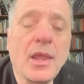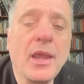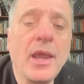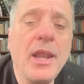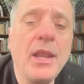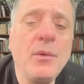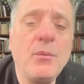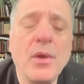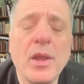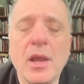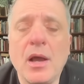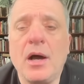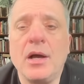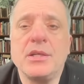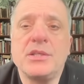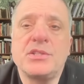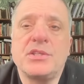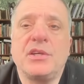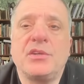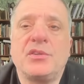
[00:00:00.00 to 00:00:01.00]
Anyway,
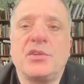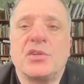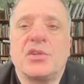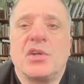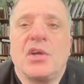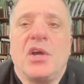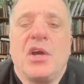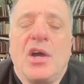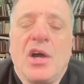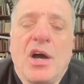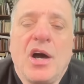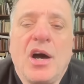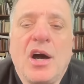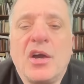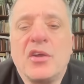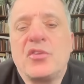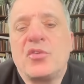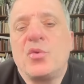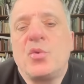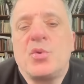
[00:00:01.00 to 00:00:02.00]
I said that
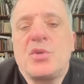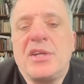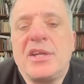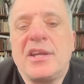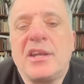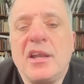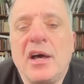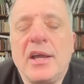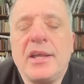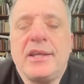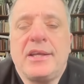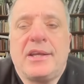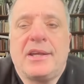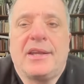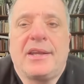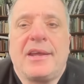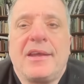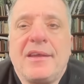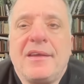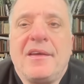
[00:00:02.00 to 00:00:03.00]
I thought it
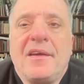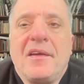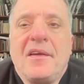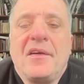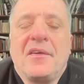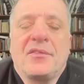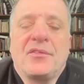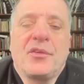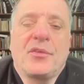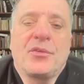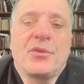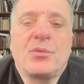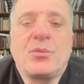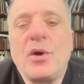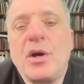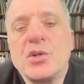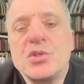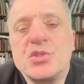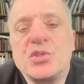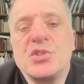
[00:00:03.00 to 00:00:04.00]
likely that the
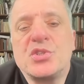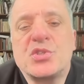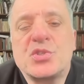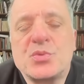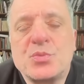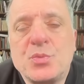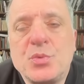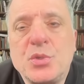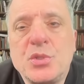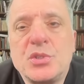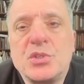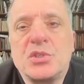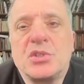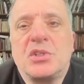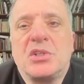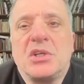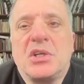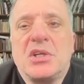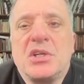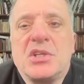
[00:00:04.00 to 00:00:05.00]
Russians would
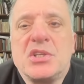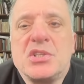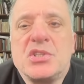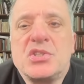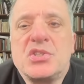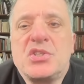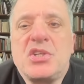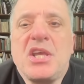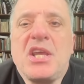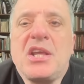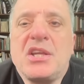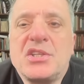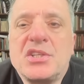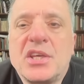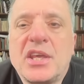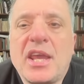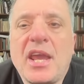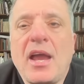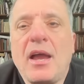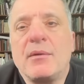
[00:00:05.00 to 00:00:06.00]
seek to
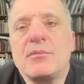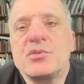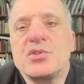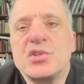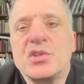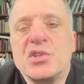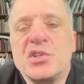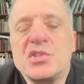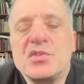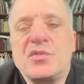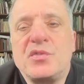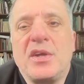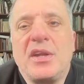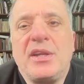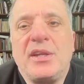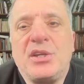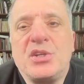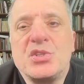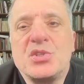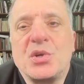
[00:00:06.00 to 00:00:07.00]
capture this
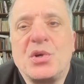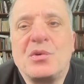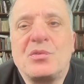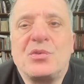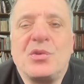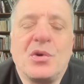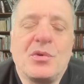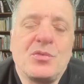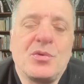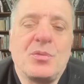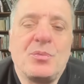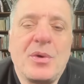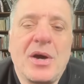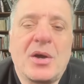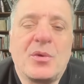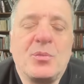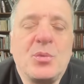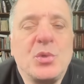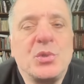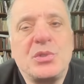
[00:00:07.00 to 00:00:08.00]
village of
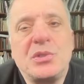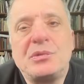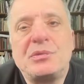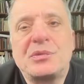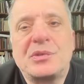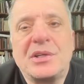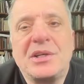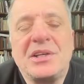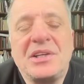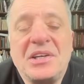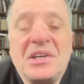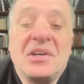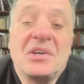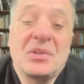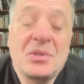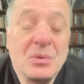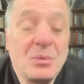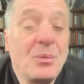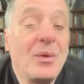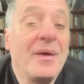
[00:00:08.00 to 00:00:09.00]
Novobakhmutivka,
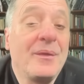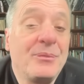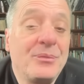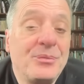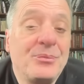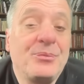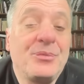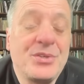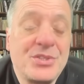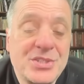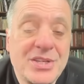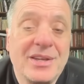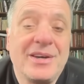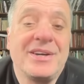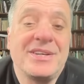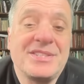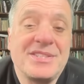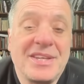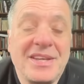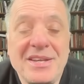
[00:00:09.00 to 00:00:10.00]
the one which
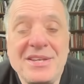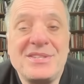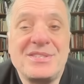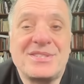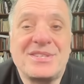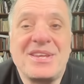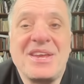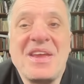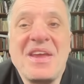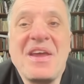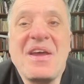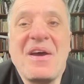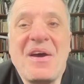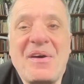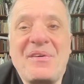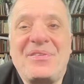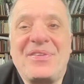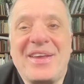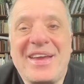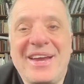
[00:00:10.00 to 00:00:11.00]
lies east
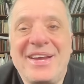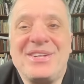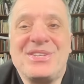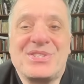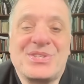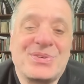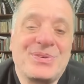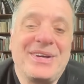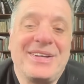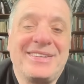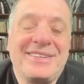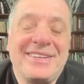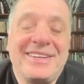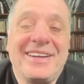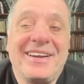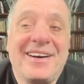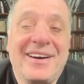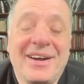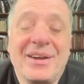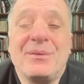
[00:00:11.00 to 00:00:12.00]
of the
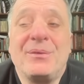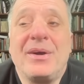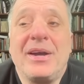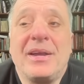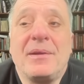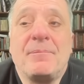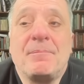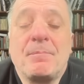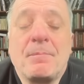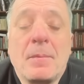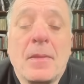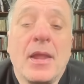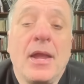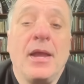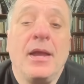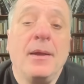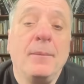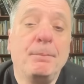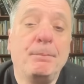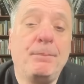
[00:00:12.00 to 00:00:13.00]
H20 highway.
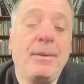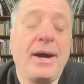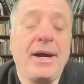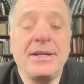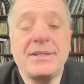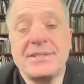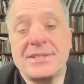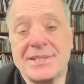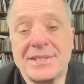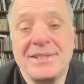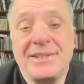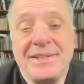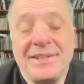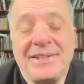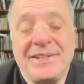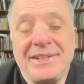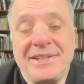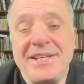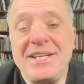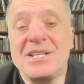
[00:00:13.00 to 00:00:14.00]
But
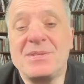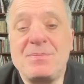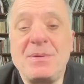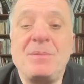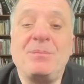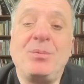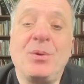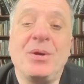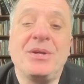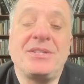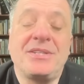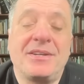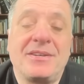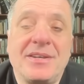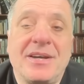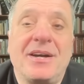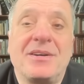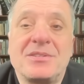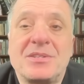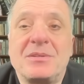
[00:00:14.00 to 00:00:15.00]
it's been pointed
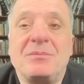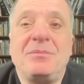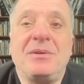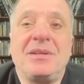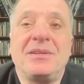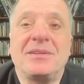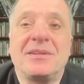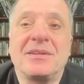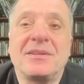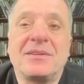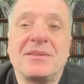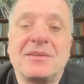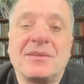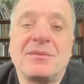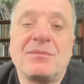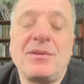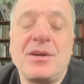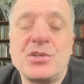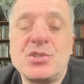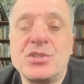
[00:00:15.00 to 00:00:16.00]
out to me that the
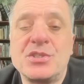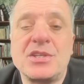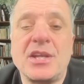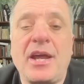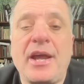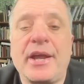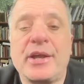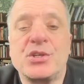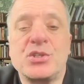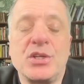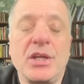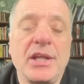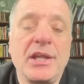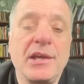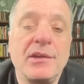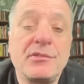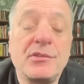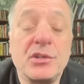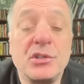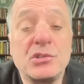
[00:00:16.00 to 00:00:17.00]
Russians actually
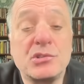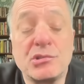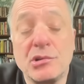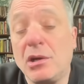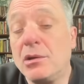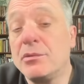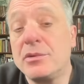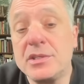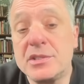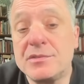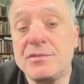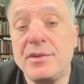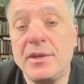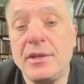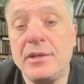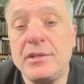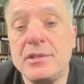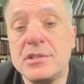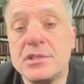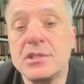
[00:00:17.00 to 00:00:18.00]
have controlled this
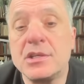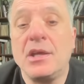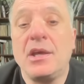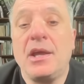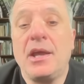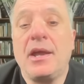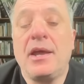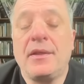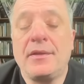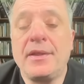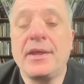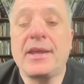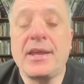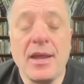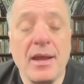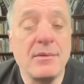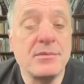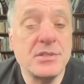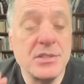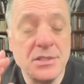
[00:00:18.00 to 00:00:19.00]
village. They
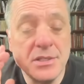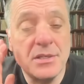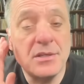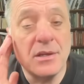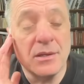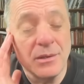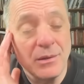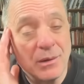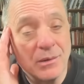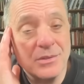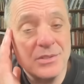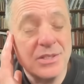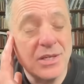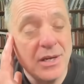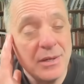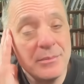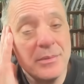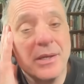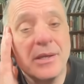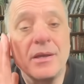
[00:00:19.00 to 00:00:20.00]
captured it a long
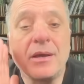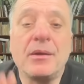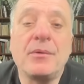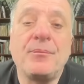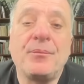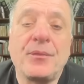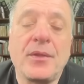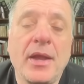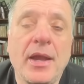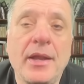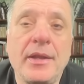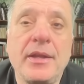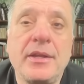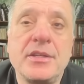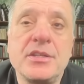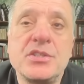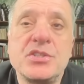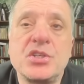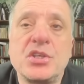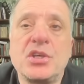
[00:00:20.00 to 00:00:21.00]
time ago, and it
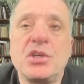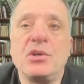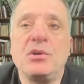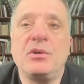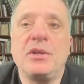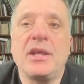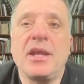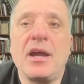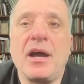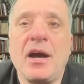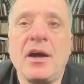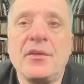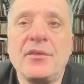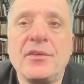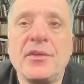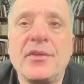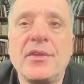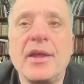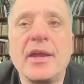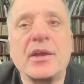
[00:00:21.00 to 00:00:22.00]
is securely
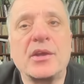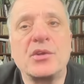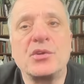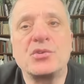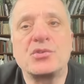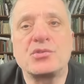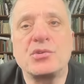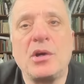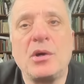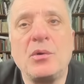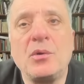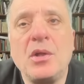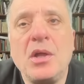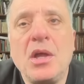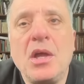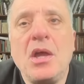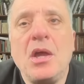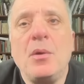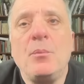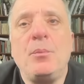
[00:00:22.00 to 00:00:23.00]
under their control.
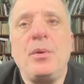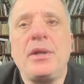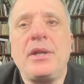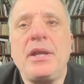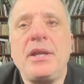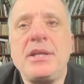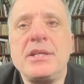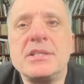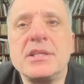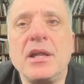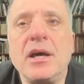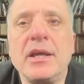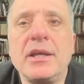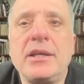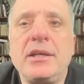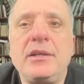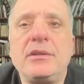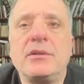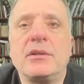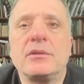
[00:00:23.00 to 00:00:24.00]
But it is
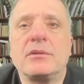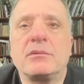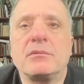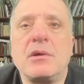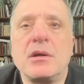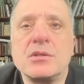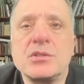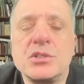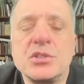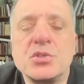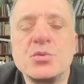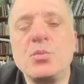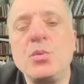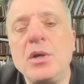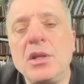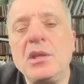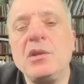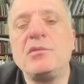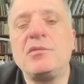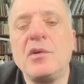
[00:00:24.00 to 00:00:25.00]
likely that the Russians
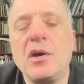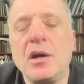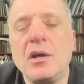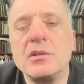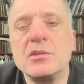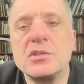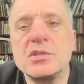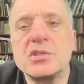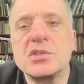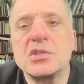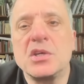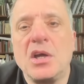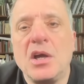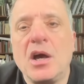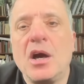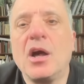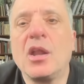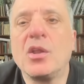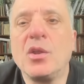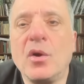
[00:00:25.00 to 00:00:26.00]
will advance
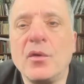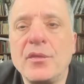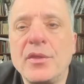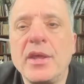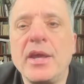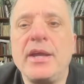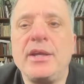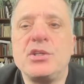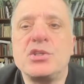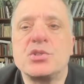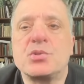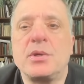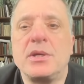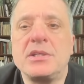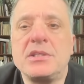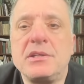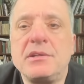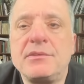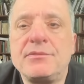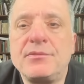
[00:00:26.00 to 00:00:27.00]
along the
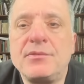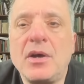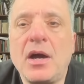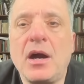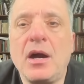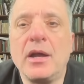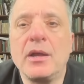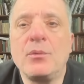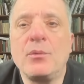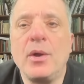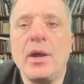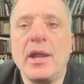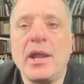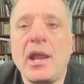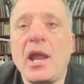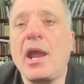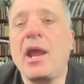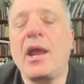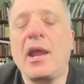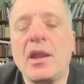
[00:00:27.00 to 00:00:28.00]
H20 highway
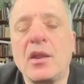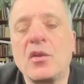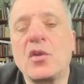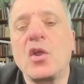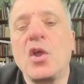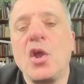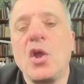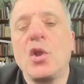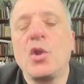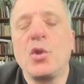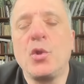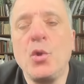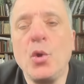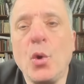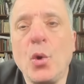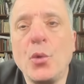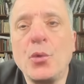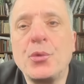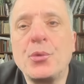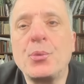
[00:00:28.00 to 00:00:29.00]
and
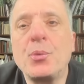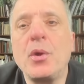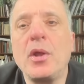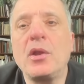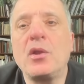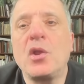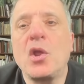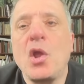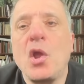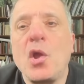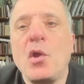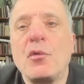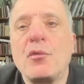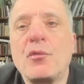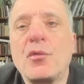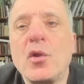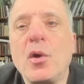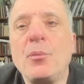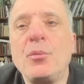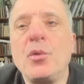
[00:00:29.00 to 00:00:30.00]
northward
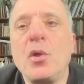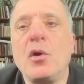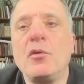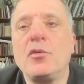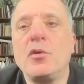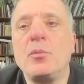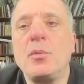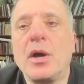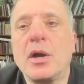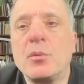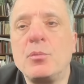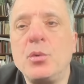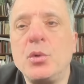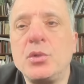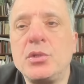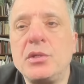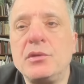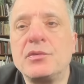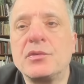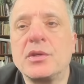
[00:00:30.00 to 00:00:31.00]
from
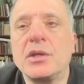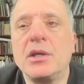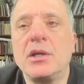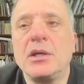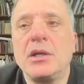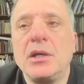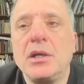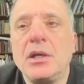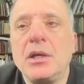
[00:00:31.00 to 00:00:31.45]
Novobakhmutivka,